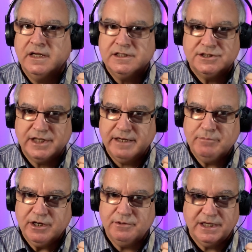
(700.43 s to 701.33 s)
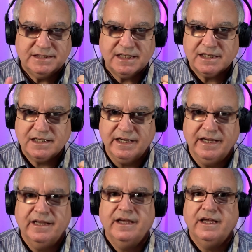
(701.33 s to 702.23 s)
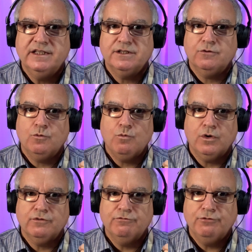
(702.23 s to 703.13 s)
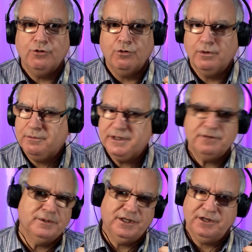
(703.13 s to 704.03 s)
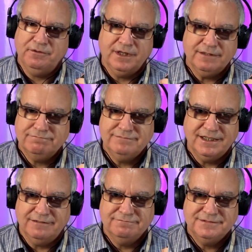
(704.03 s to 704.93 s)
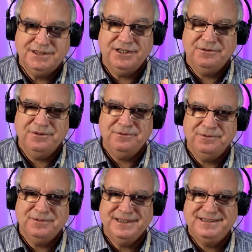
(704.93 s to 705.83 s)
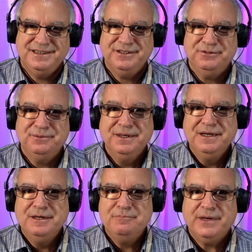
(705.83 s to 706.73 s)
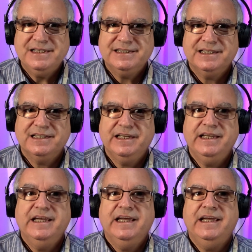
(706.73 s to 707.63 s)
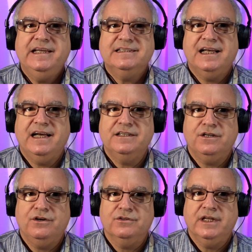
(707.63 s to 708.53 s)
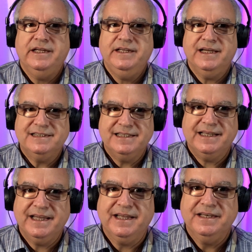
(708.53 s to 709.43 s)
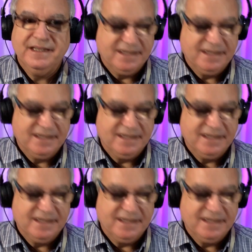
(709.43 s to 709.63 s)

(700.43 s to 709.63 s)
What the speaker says: Same note exactly is on 1 and 4. Well, we don't want to do that. Now, so what we want to do basically is add on yet again